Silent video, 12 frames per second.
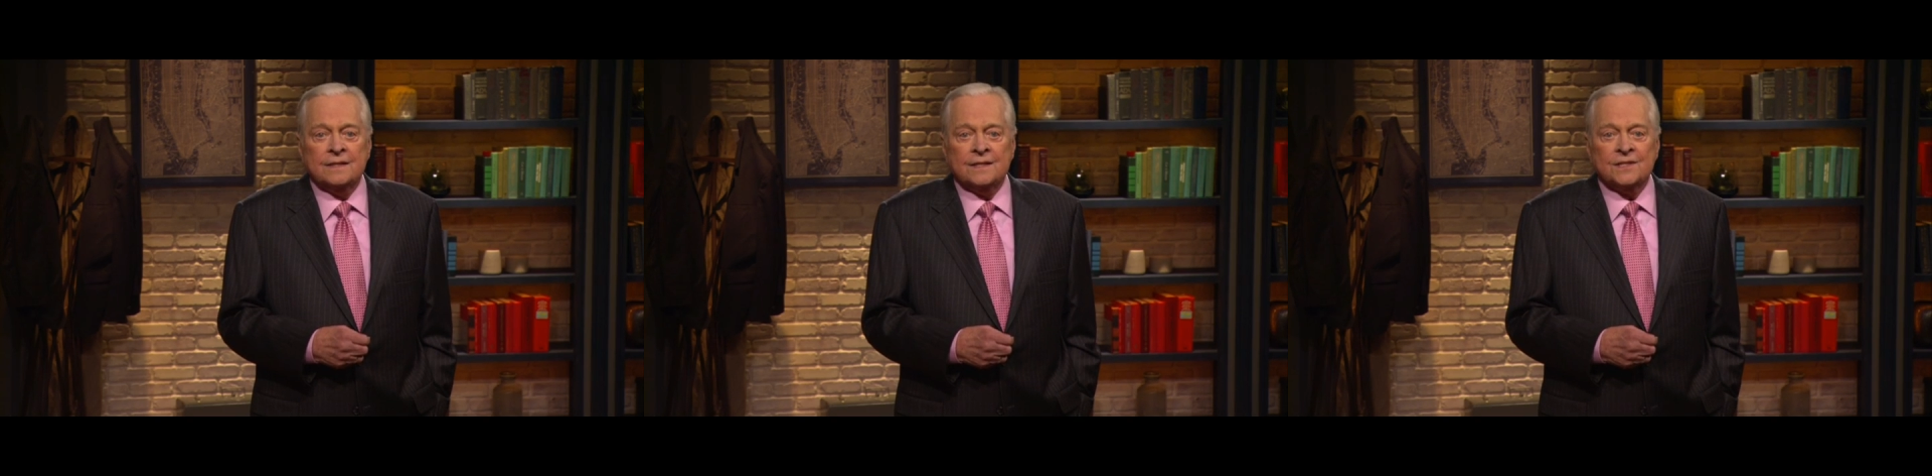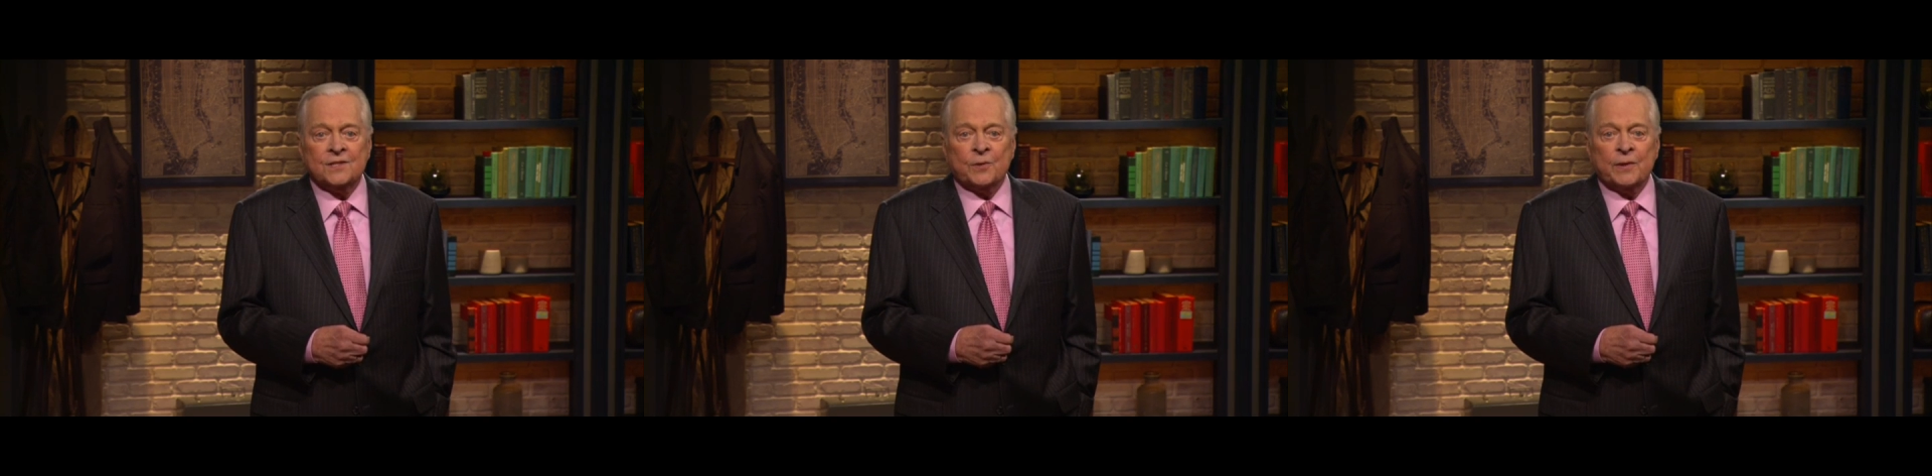
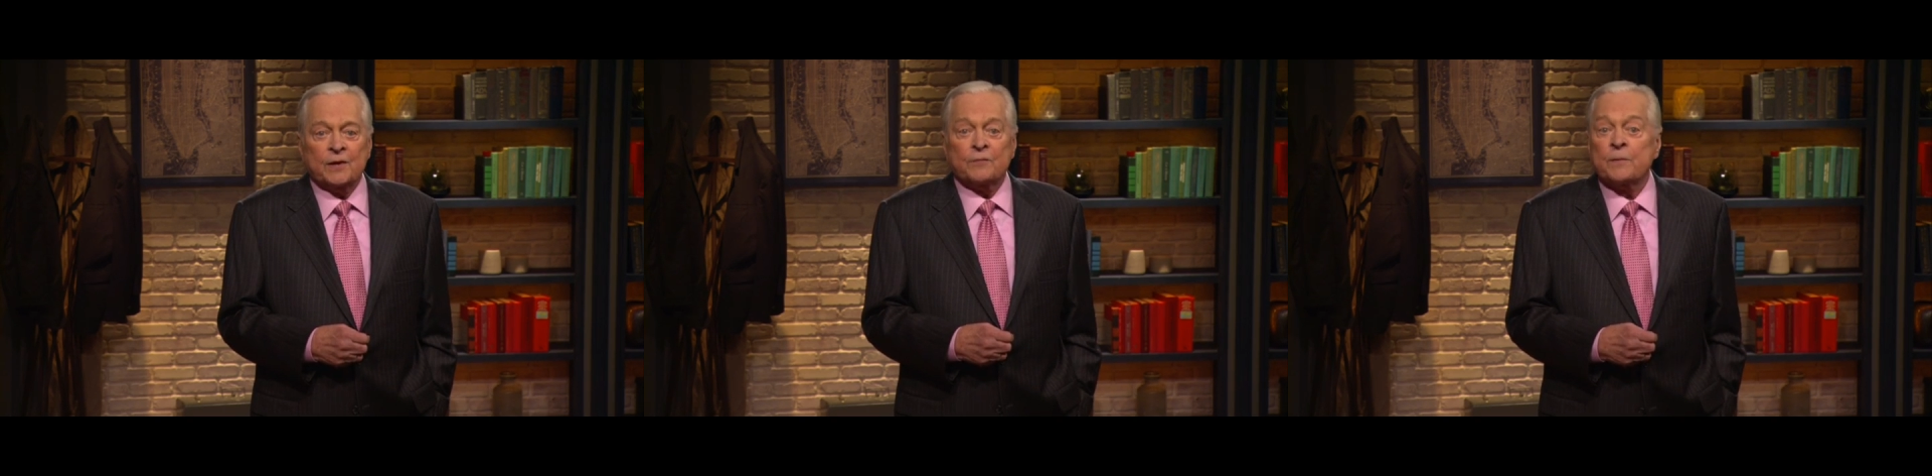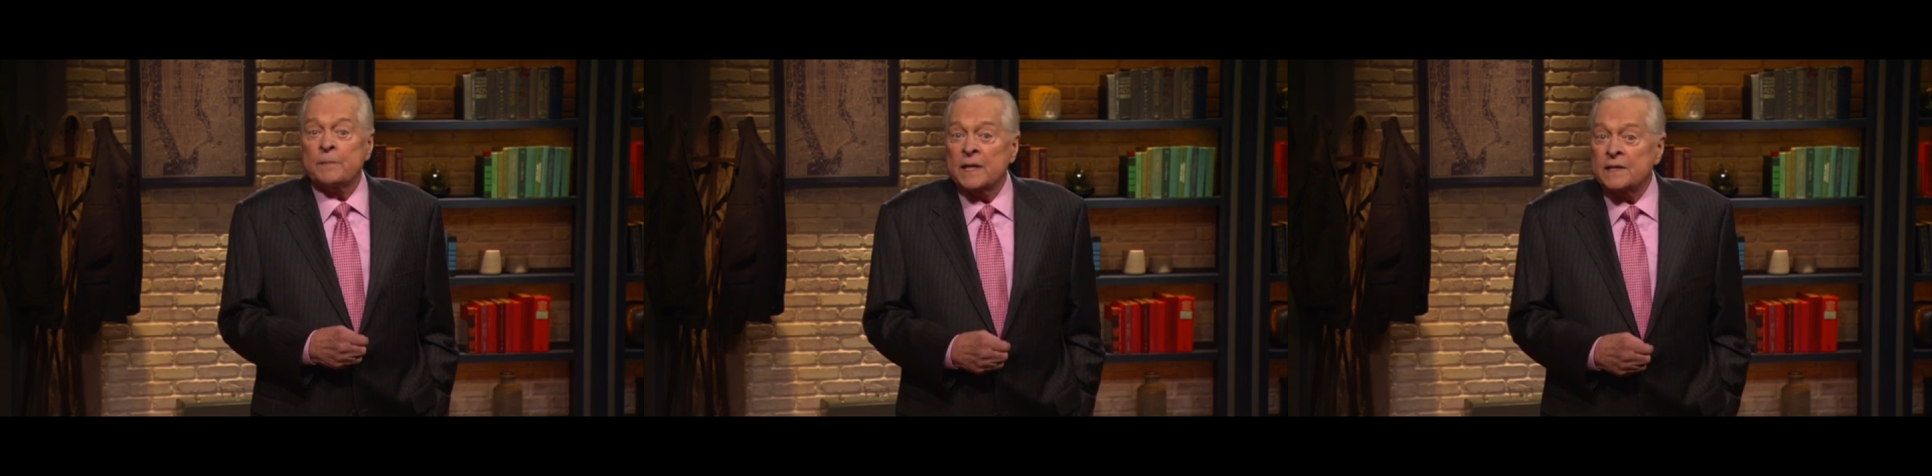So here
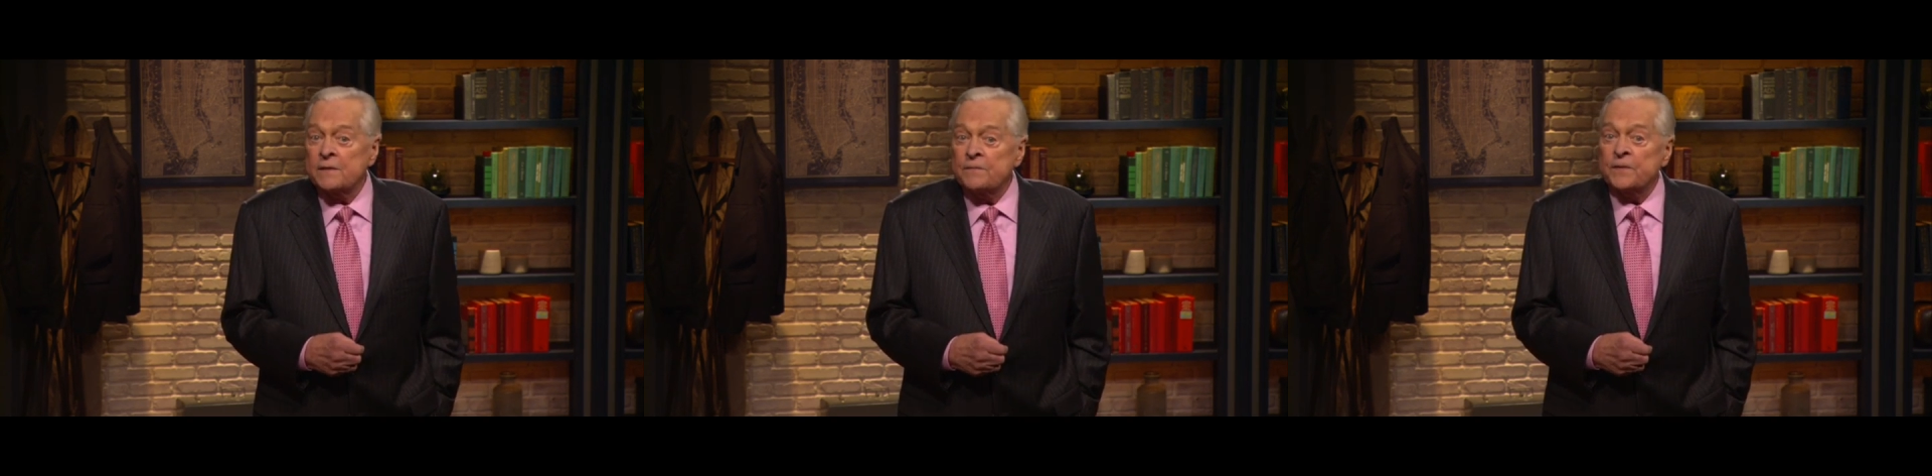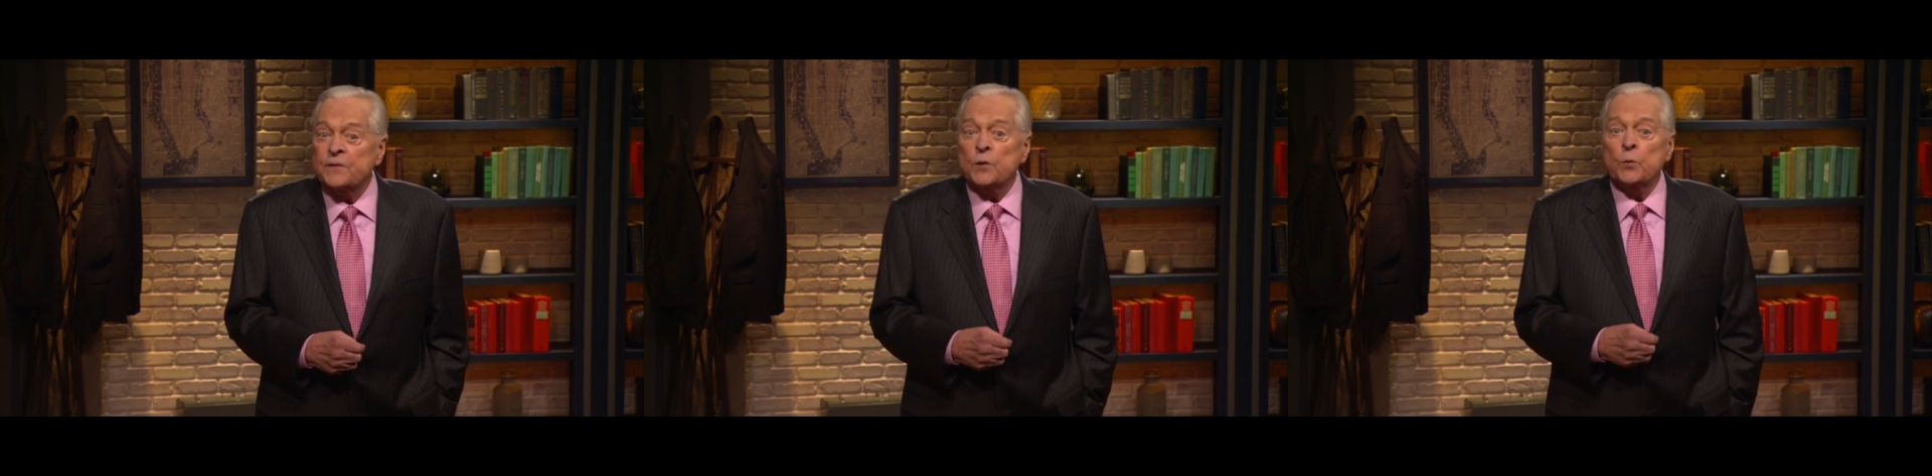from
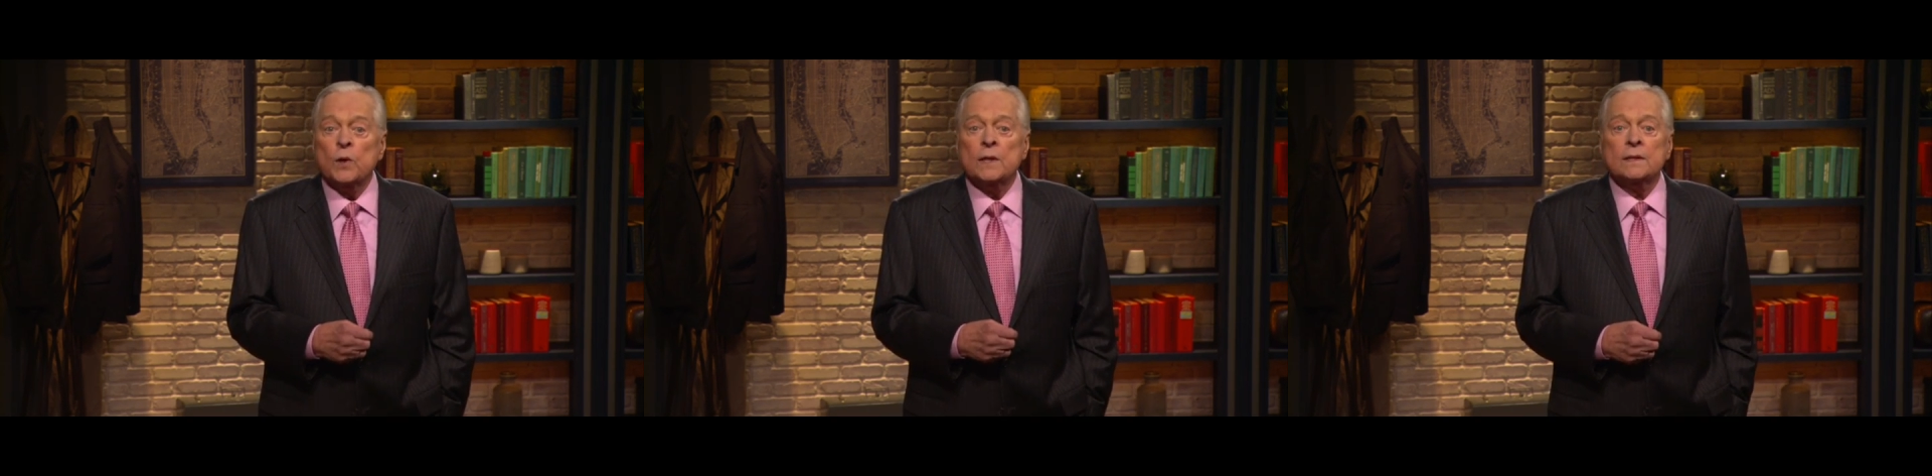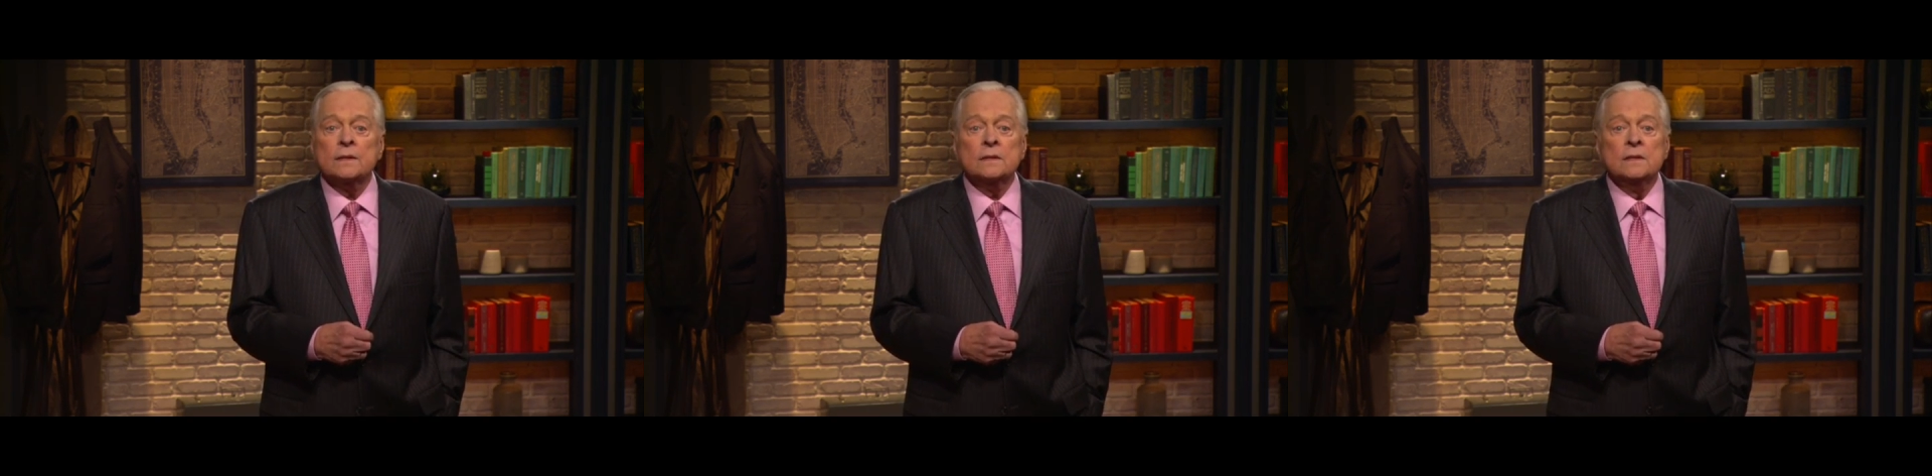
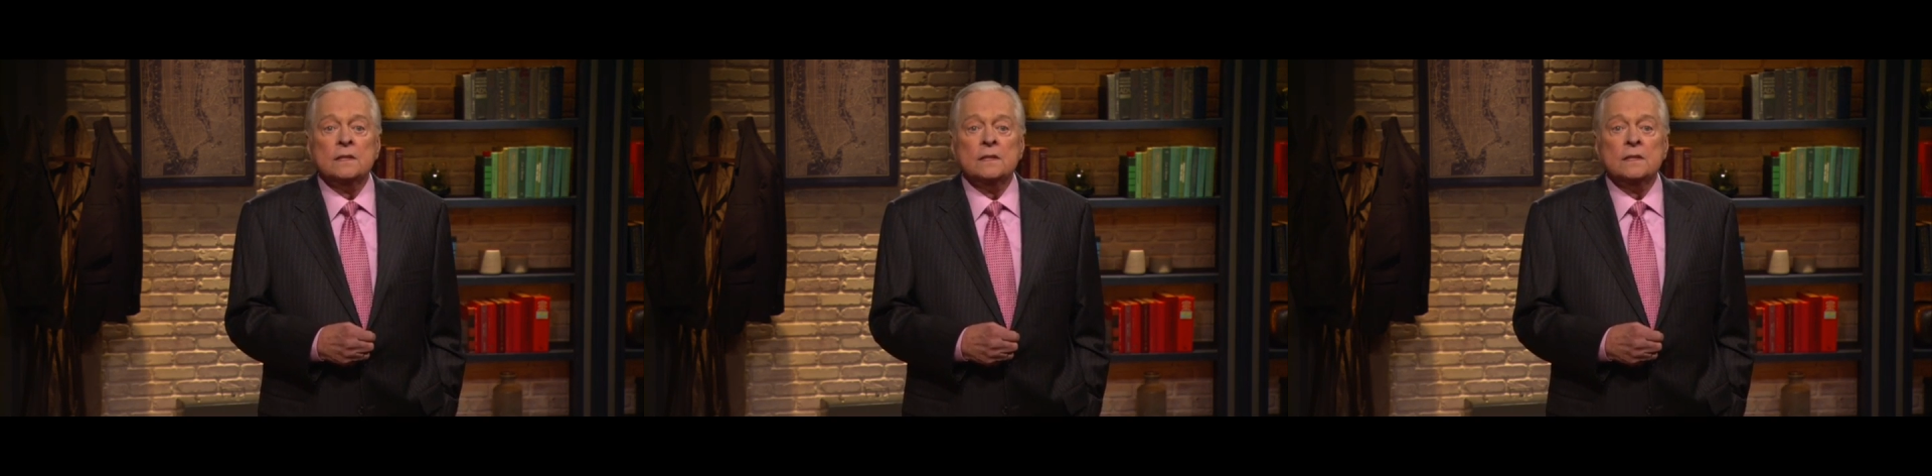1951,